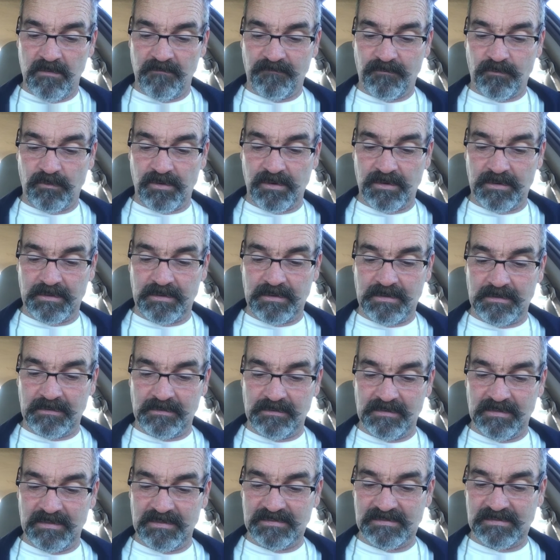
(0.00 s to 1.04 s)
For
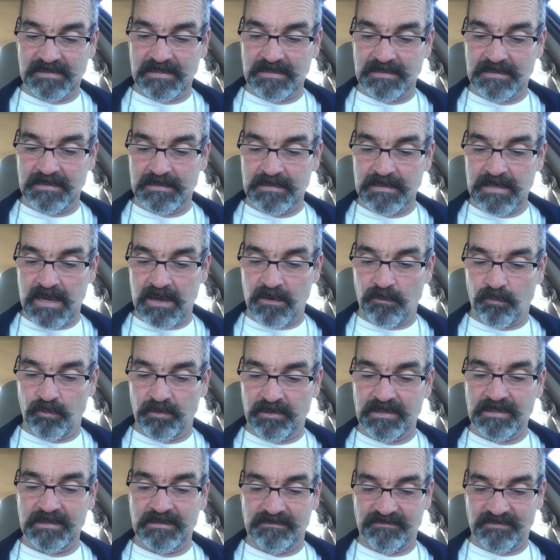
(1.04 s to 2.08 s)
this he did not.
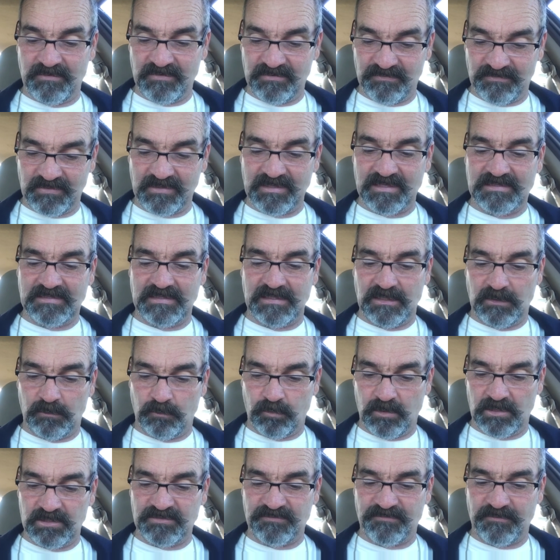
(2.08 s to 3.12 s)
He, for, for, this he did
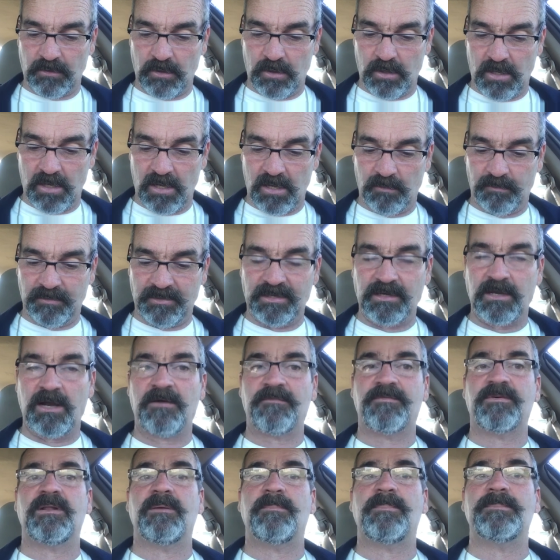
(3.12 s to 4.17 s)
once for all when he
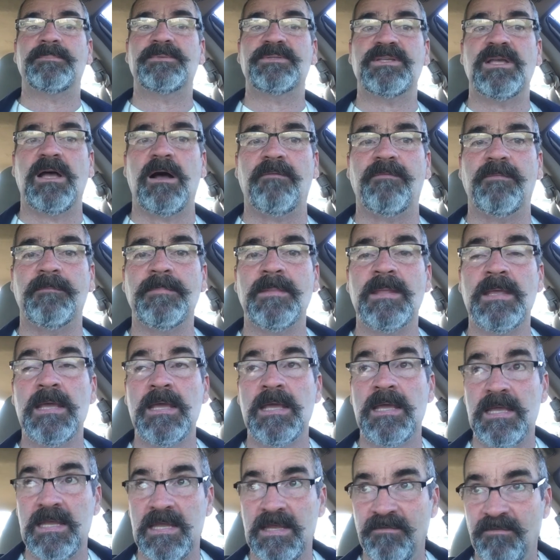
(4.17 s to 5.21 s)
offered up himself.
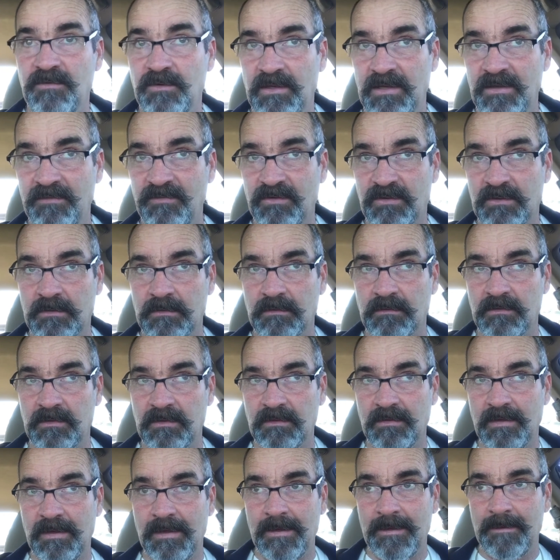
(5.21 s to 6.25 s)
Even even
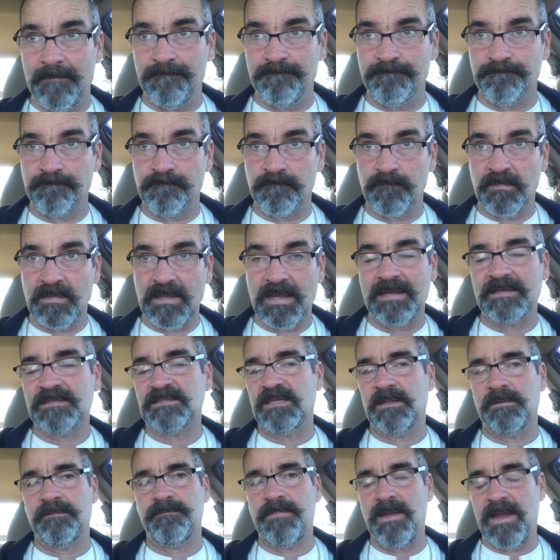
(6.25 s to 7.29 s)
the, um, like I
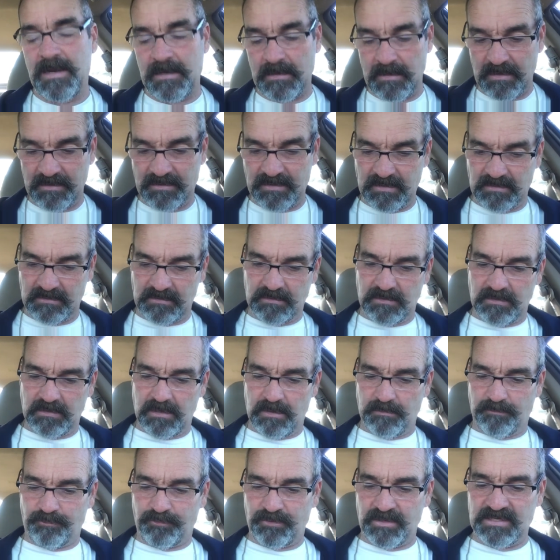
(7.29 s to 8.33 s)
said back, I think the
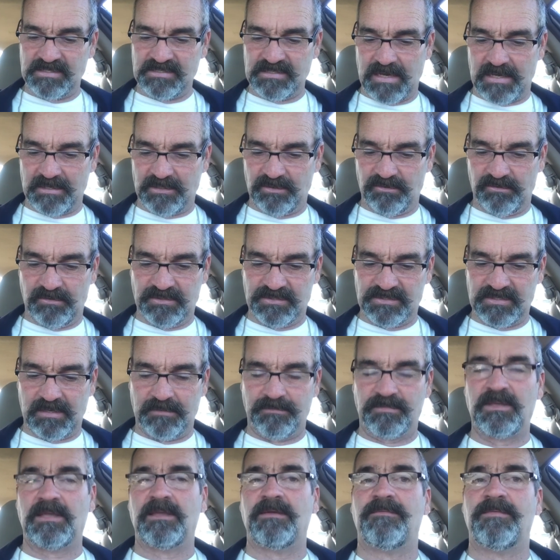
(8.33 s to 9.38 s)
uh, priest had to do the
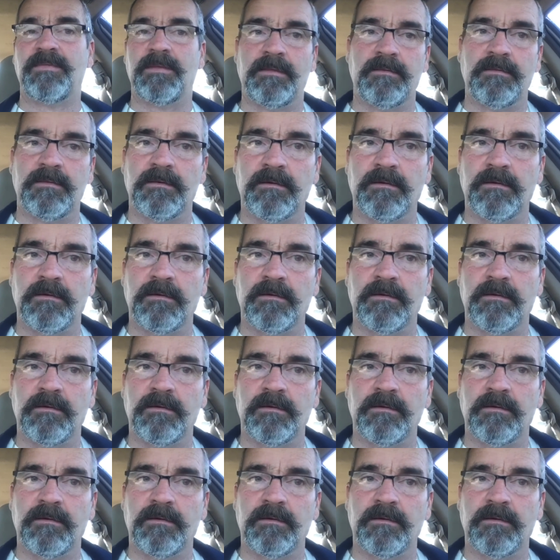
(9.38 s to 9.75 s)
same thing. If they you